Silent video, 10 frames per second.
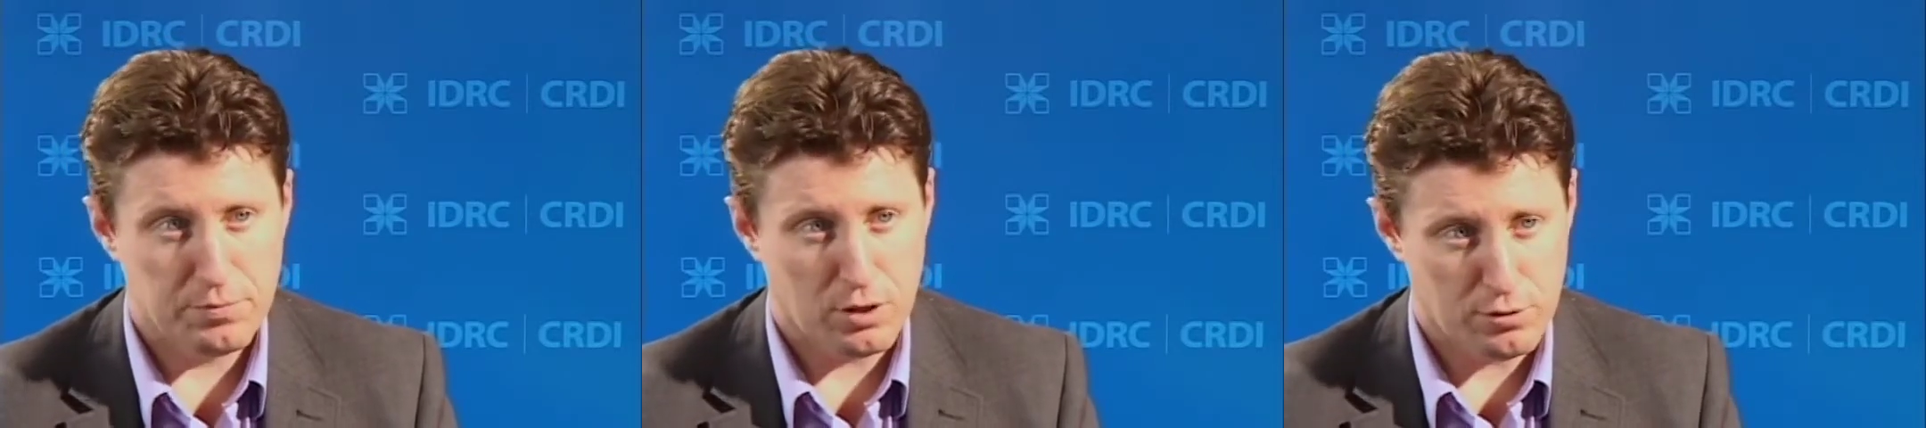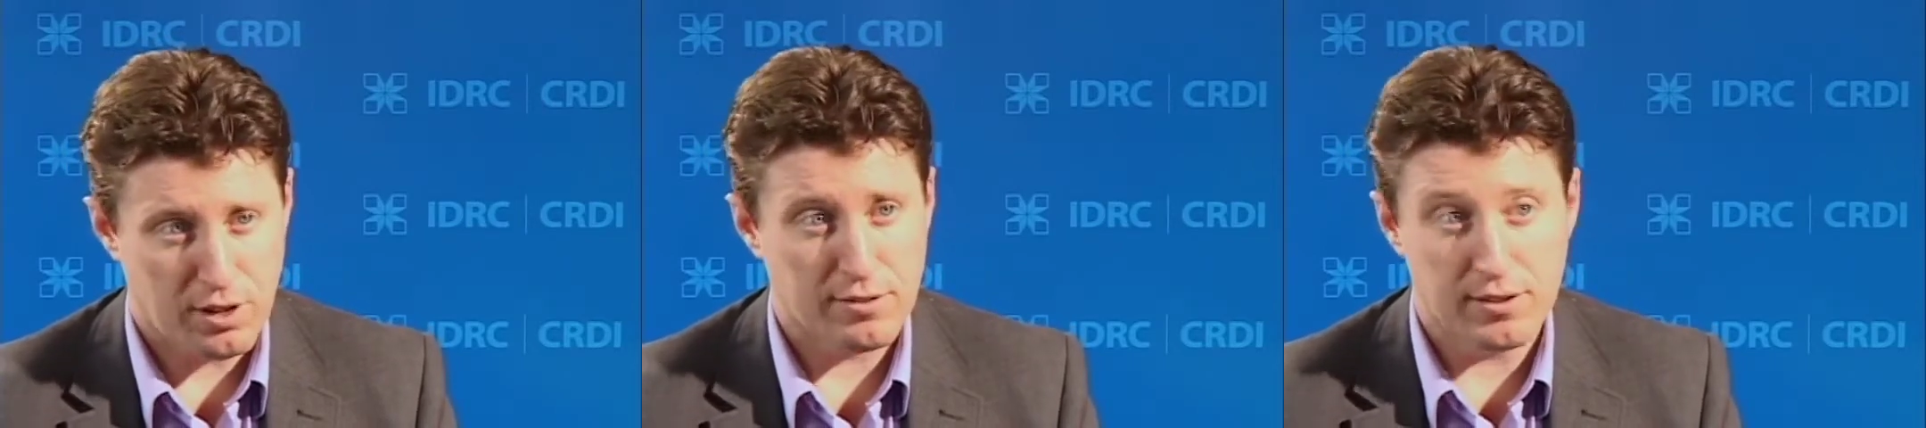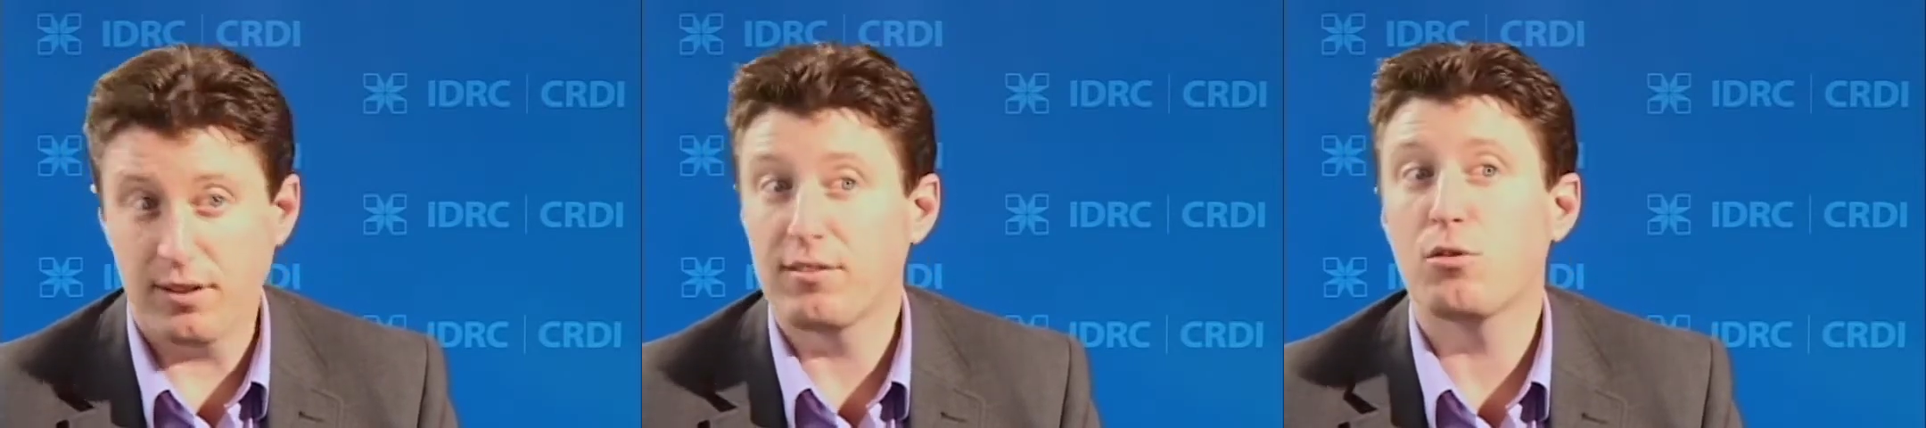use
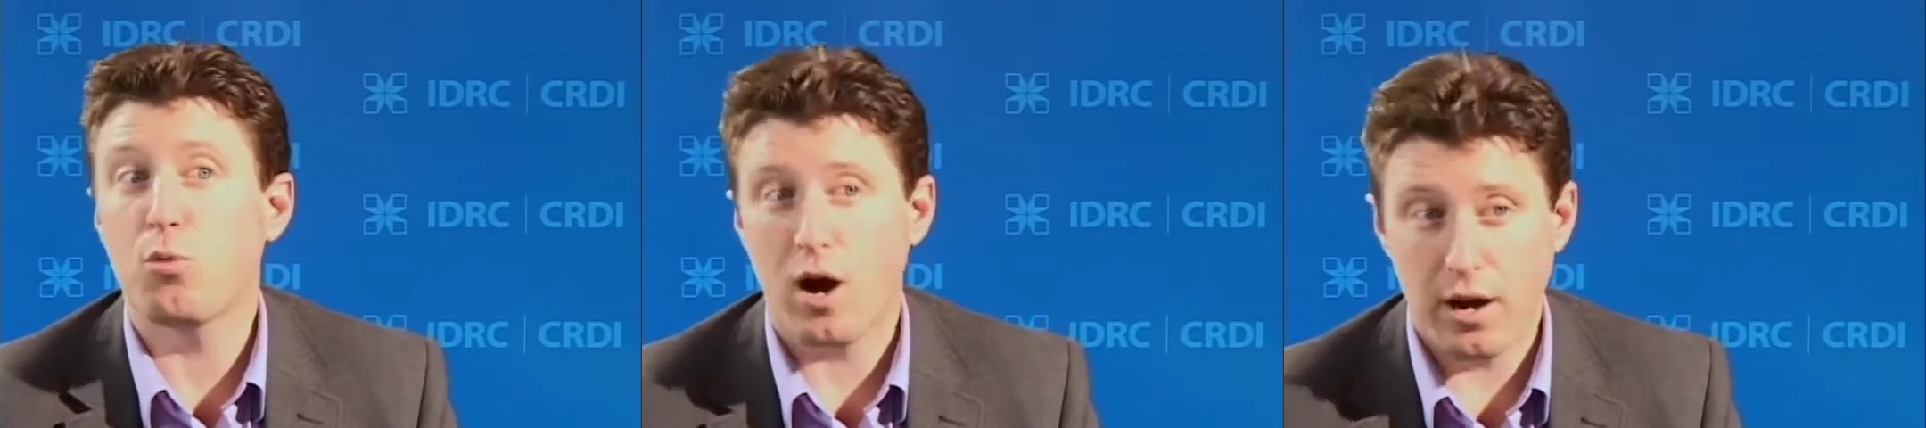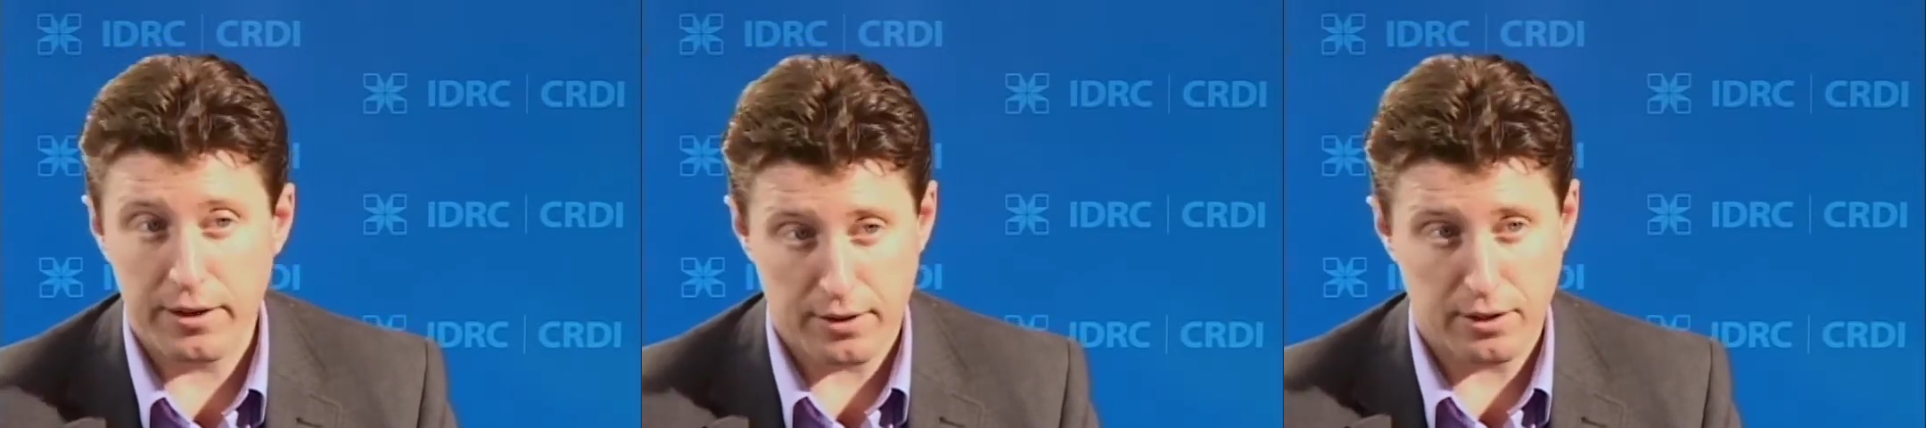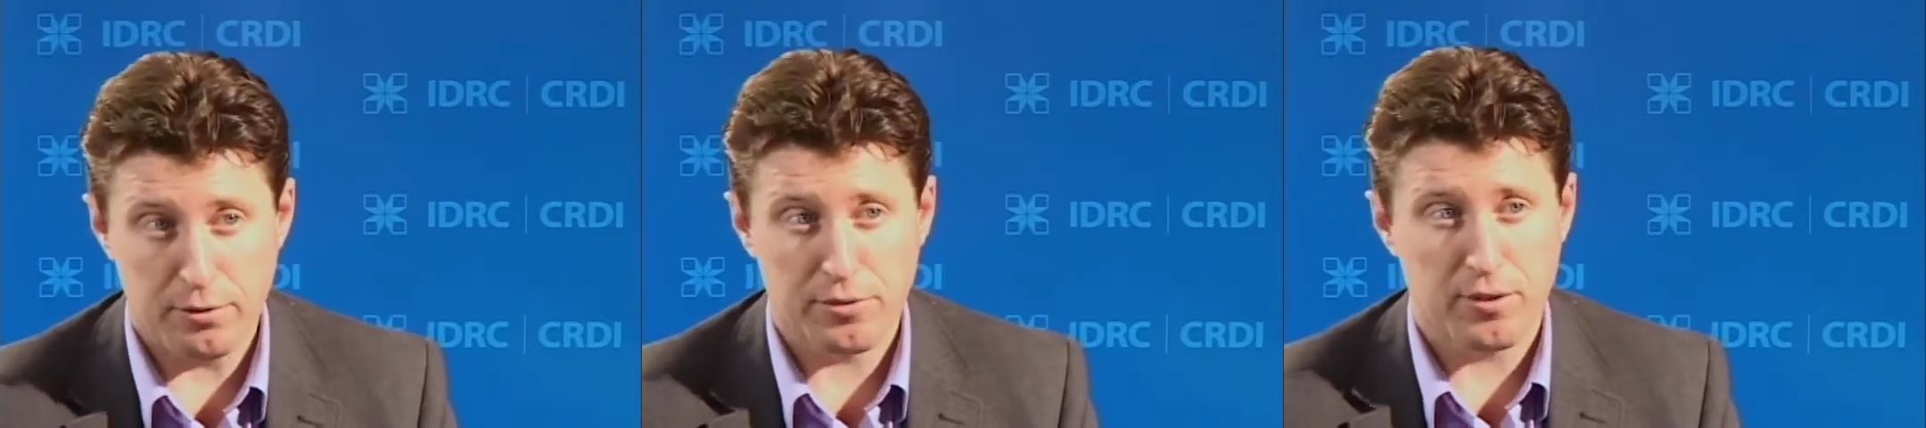ICTs and why they
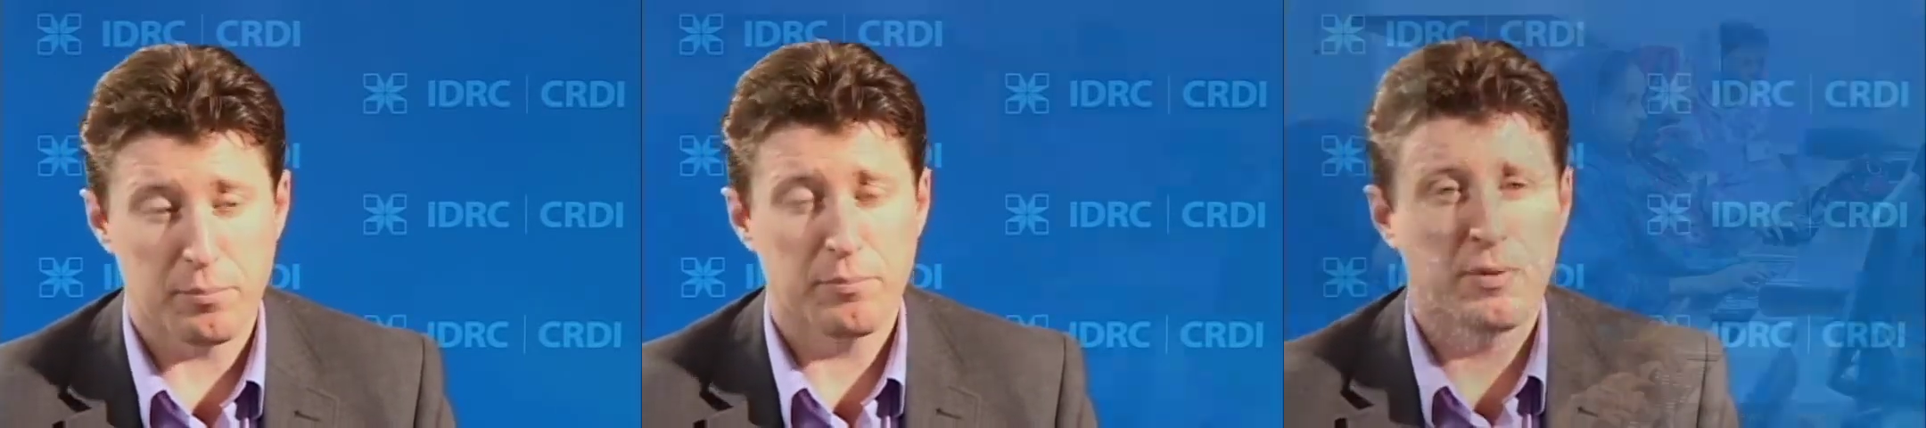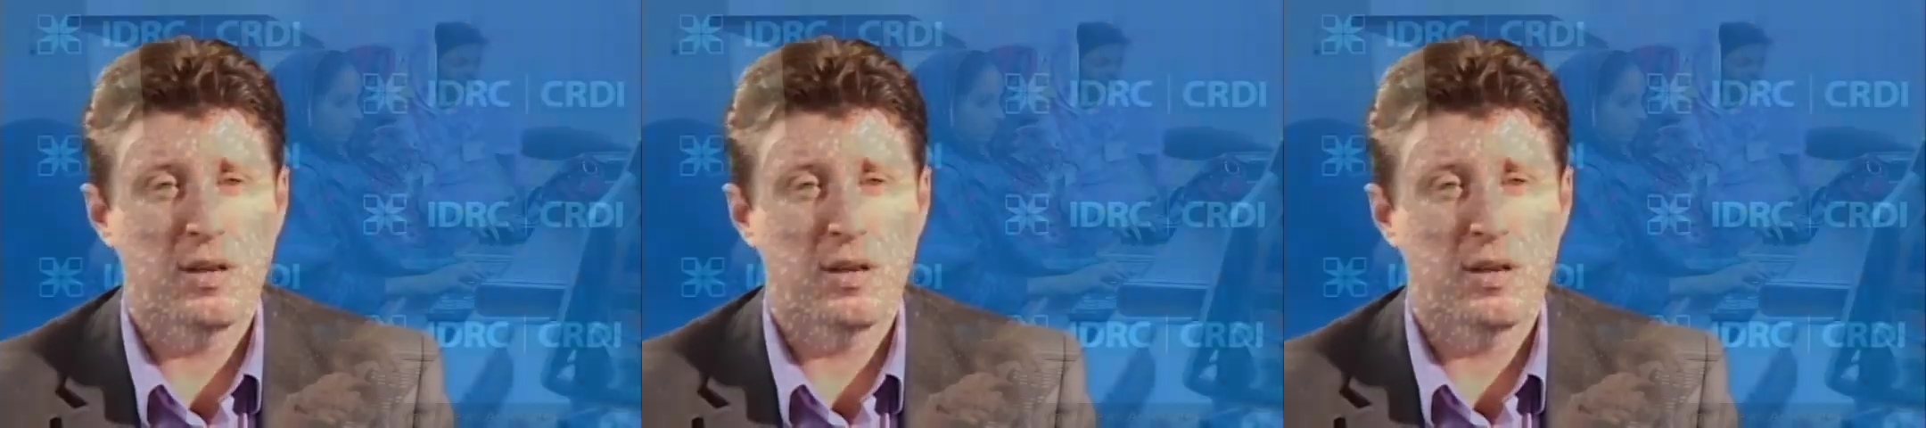use them.